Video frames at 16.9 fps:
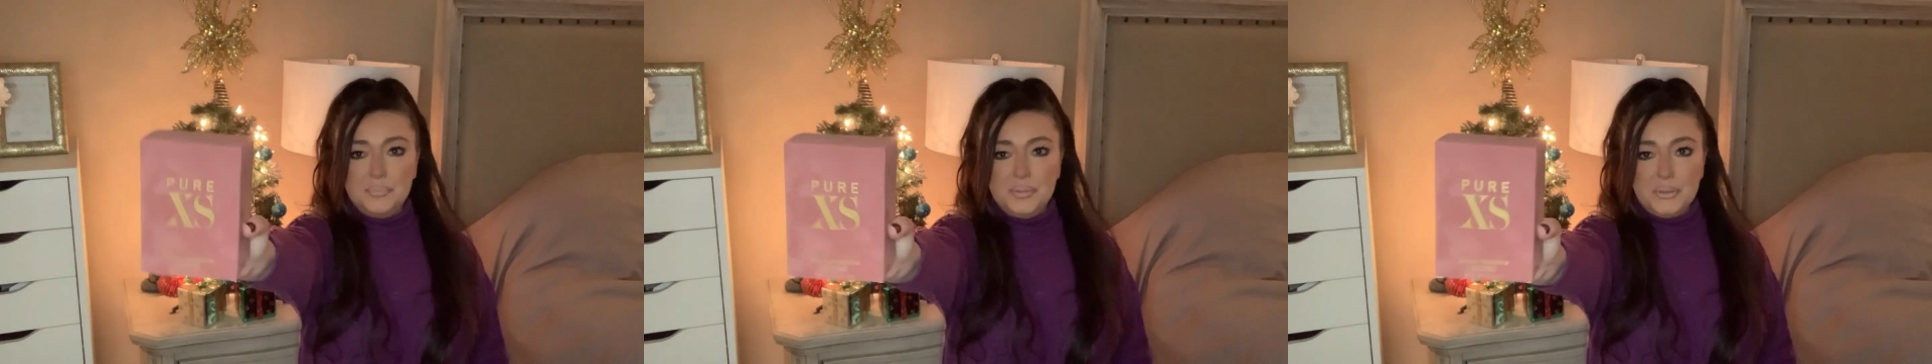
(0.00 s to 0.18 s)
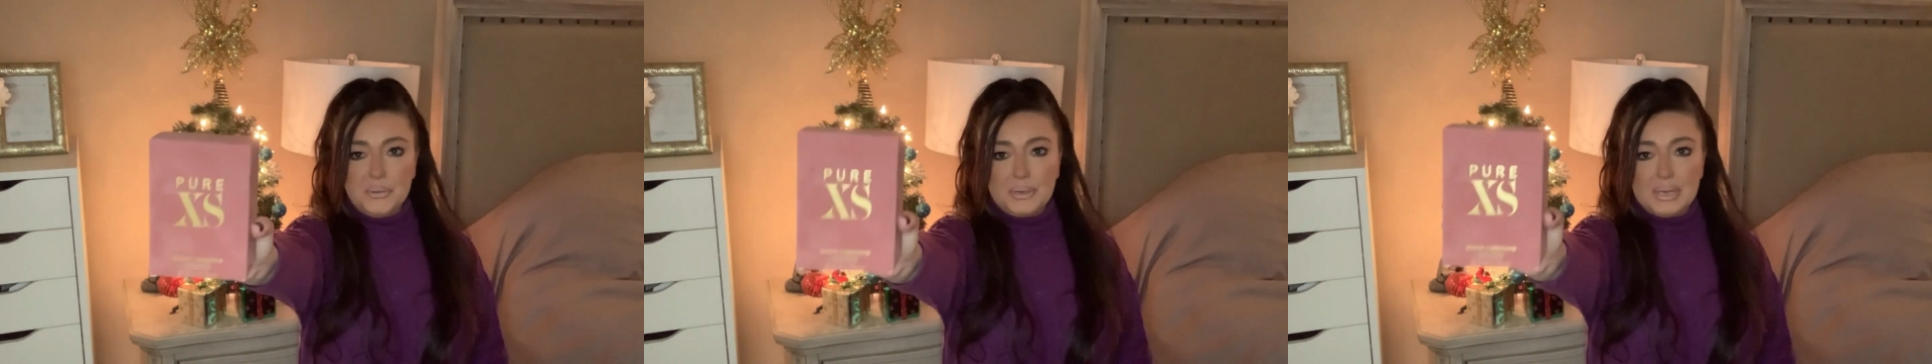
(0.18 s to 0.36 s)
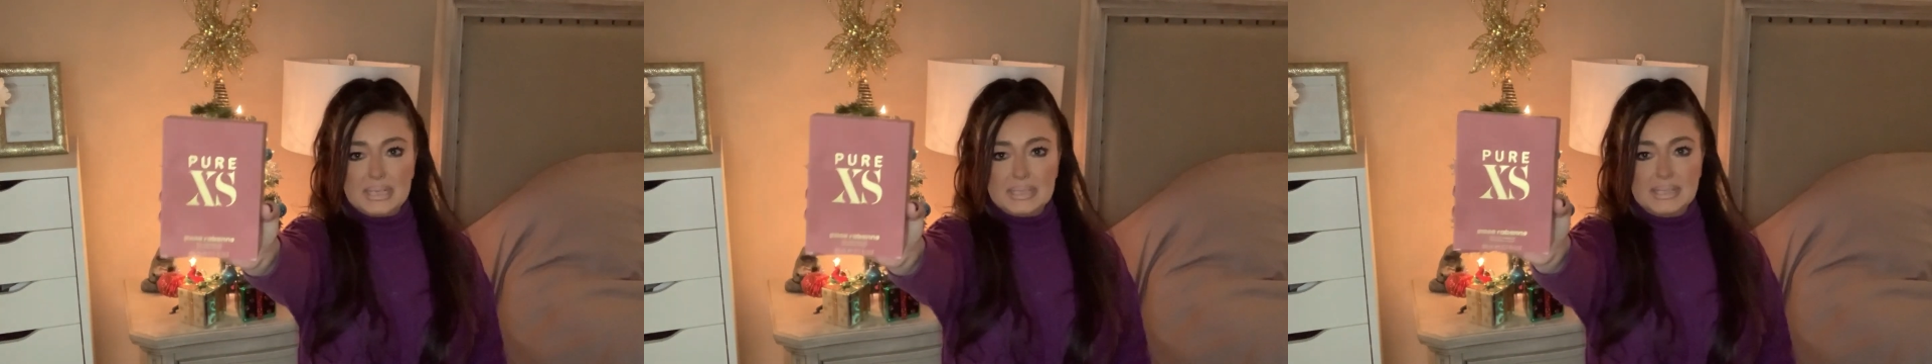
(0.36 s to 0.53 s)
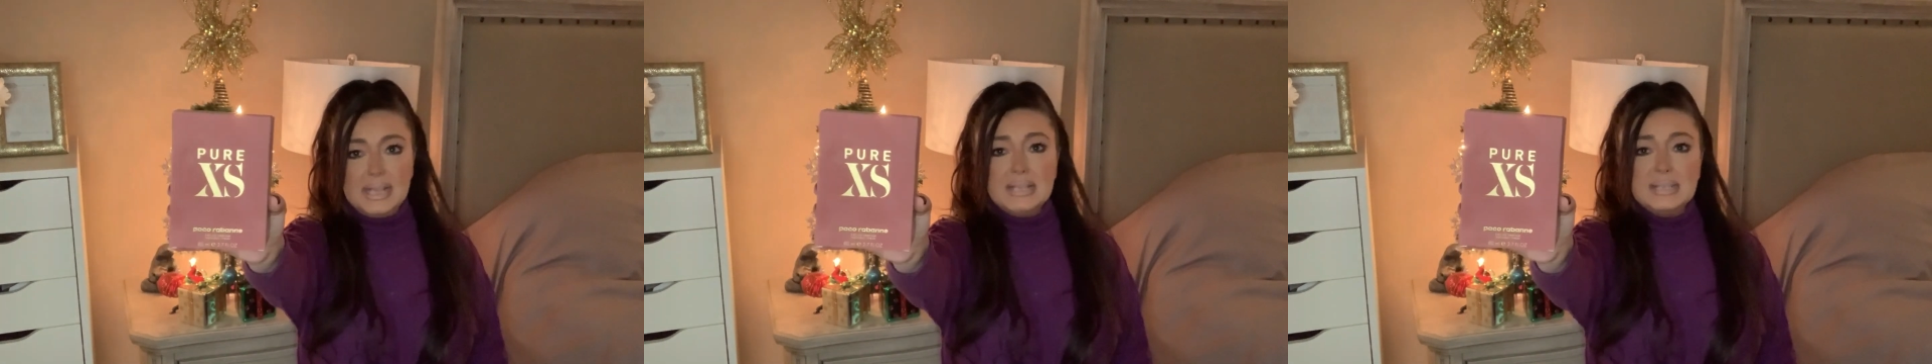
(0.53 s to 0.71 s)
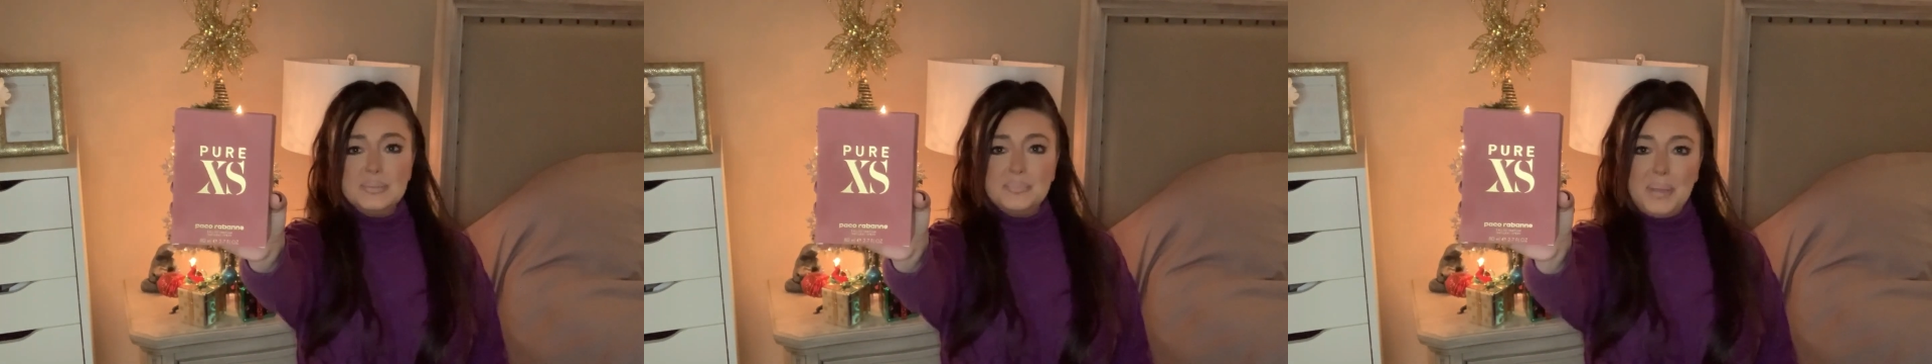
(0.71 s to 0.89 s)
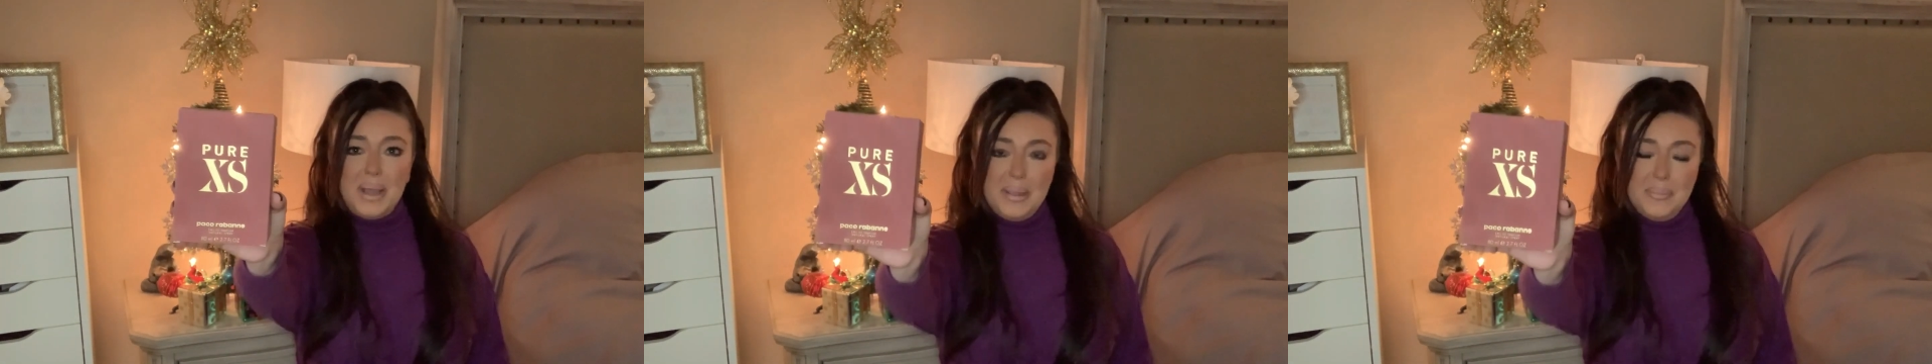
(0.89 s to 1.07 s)
Pure X
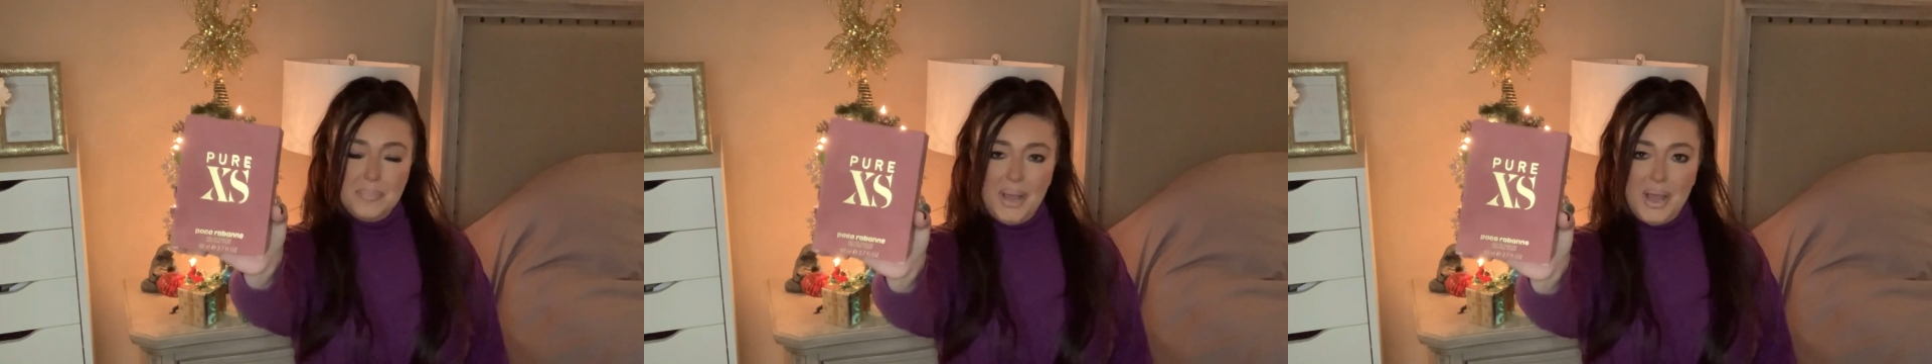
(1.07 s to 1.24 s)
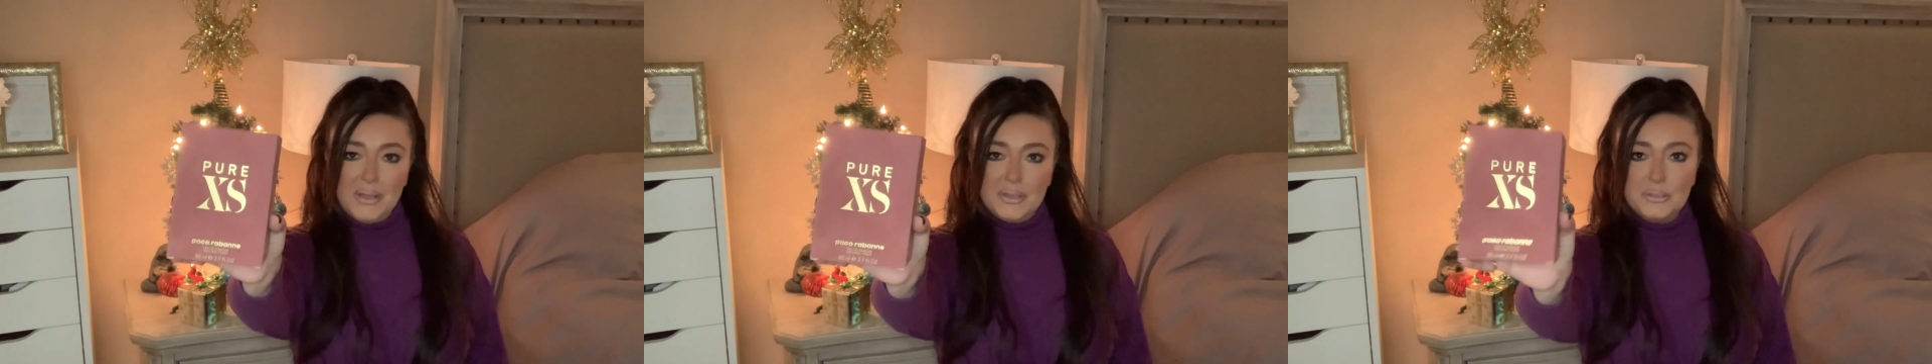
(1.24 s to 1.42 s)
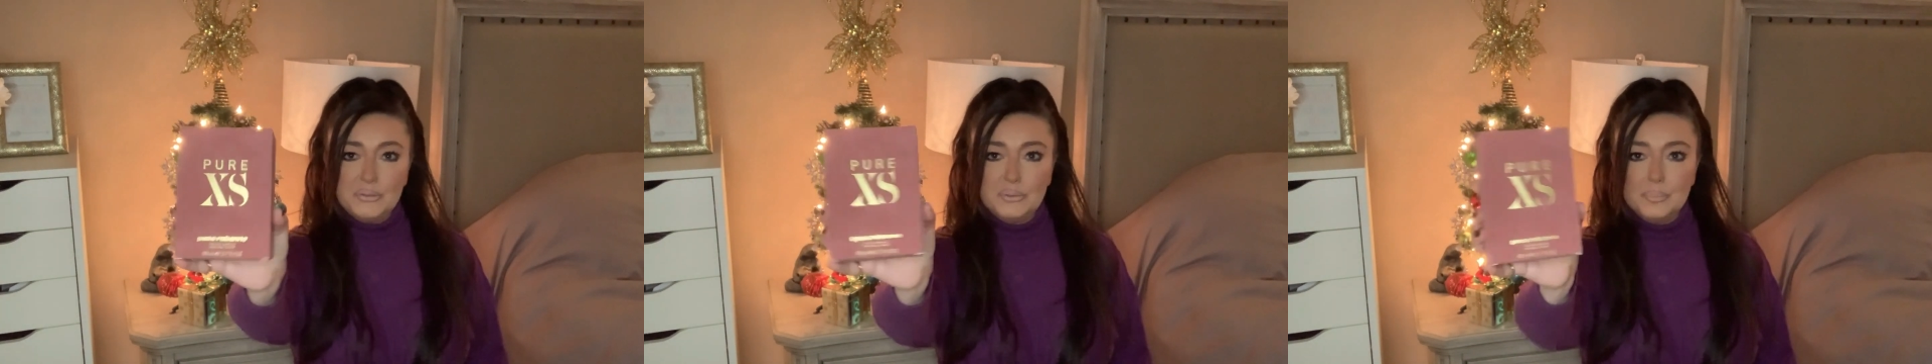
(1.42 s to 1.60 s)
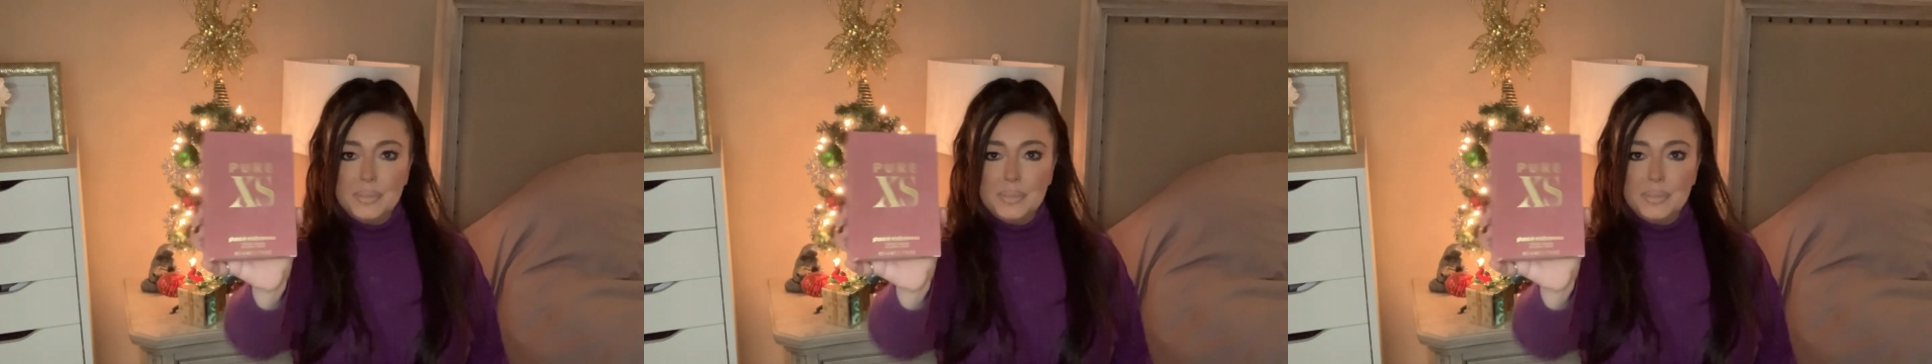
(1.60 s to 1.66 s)
S by Paco